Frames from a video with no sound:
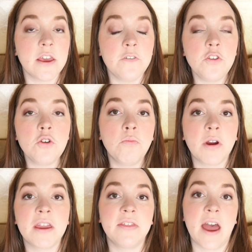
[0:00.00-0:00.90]
If you
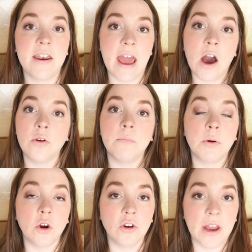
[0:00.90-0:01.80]
break that down
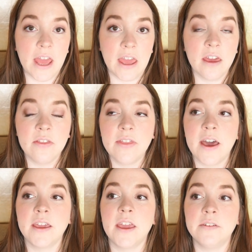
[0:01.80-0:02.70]
per day,
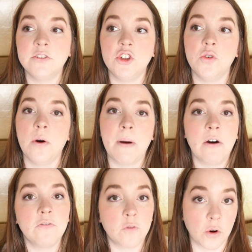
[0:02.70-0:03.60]
that gives you
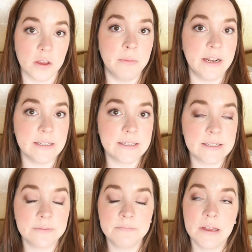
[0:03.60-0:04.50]
about 40
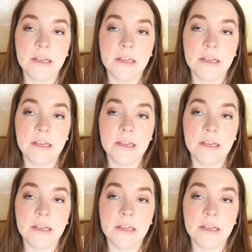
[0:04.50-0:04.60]
minutes.